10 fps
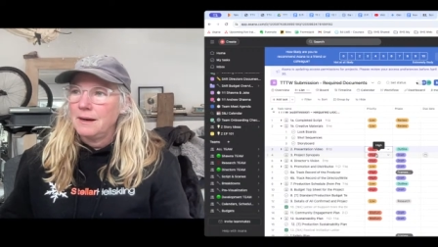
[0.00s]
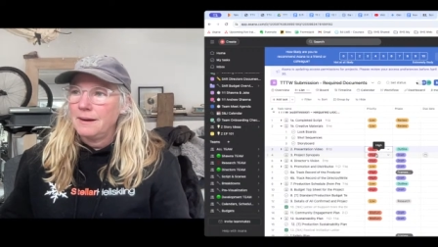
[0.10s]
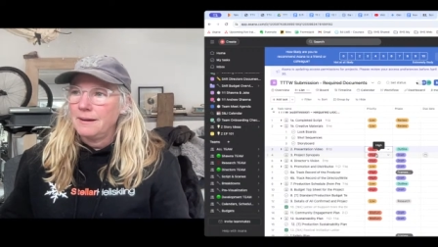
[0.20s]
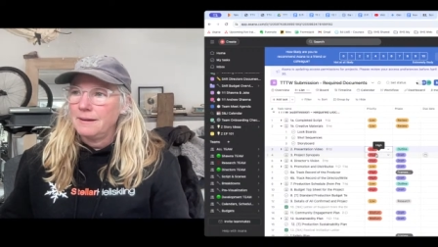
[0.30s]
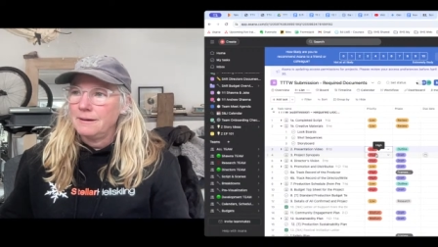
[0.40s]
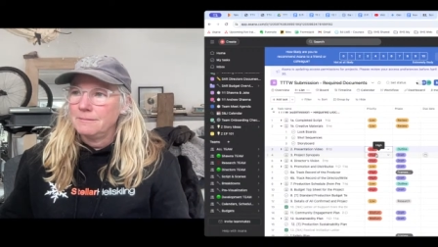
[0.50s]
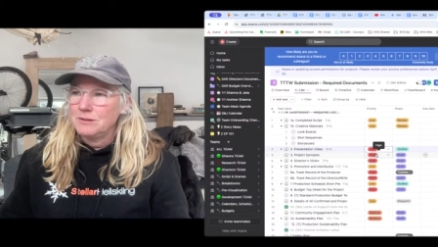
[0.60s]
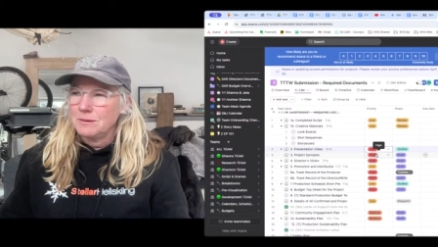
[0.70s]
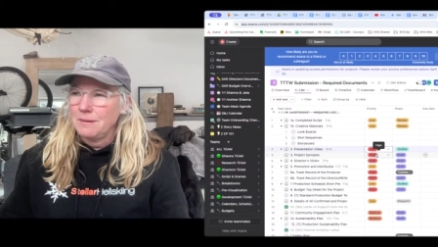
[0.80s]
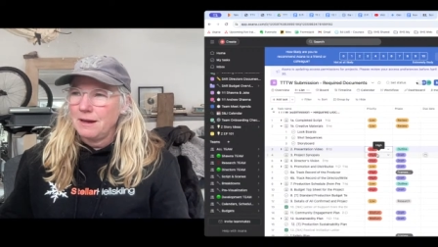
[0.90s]

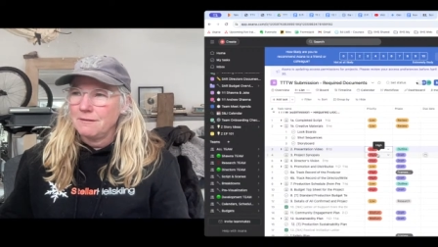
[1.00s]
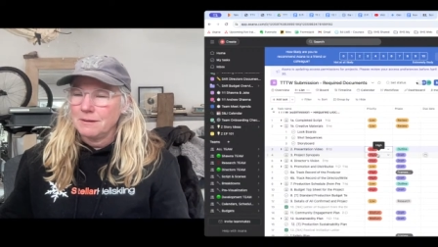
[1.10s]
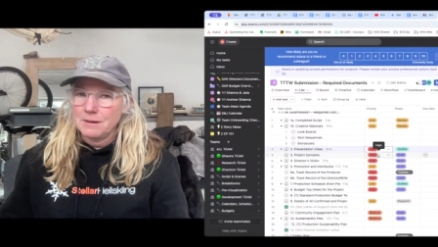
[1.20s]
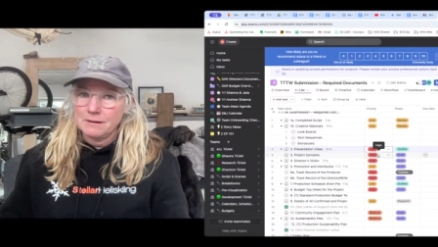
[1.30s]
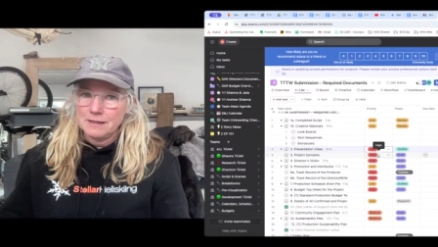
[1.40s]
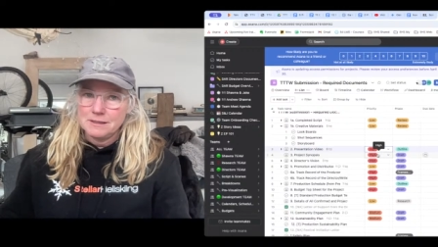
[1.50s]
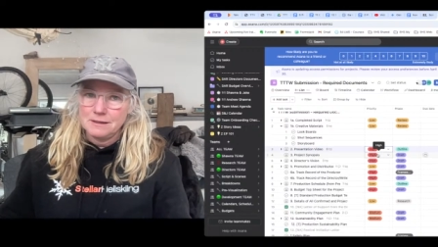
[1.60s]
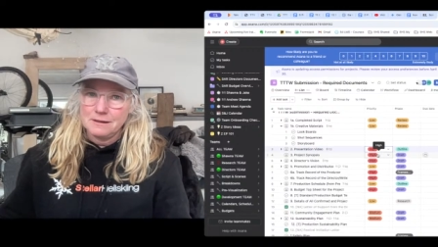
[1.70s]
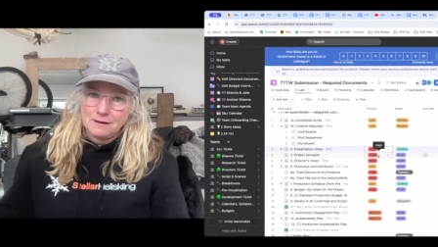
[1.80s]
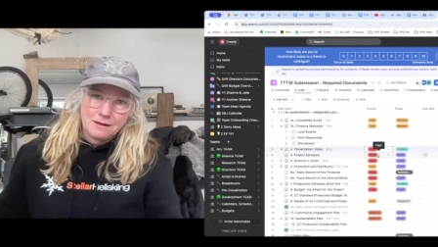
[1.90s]
So I'm having a better
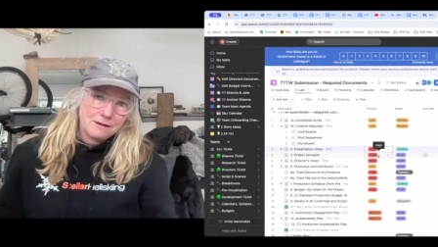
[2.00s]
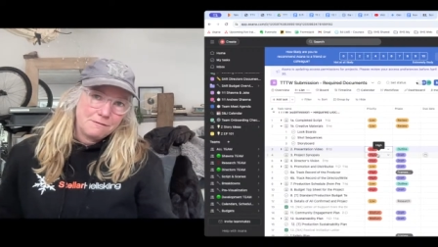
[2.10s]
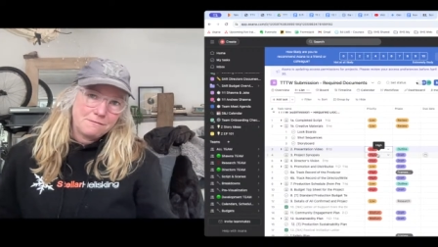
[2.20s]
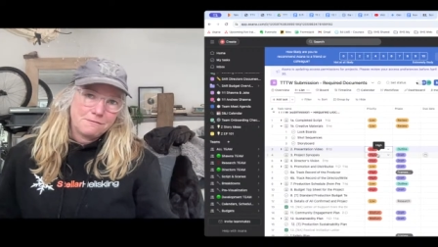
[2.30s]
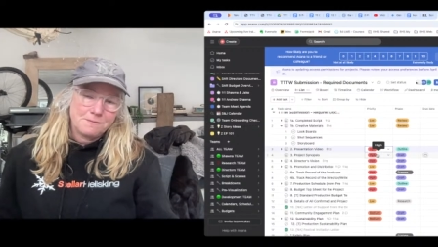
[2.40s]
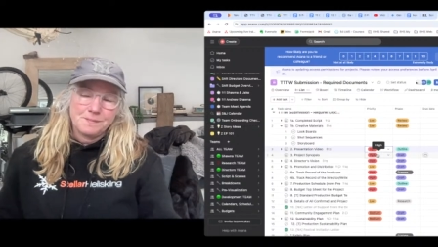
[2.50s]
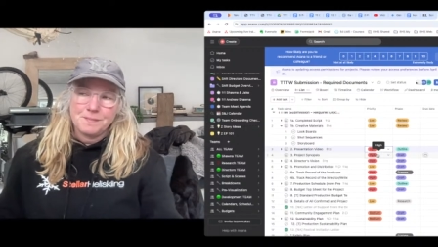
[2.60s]
idea of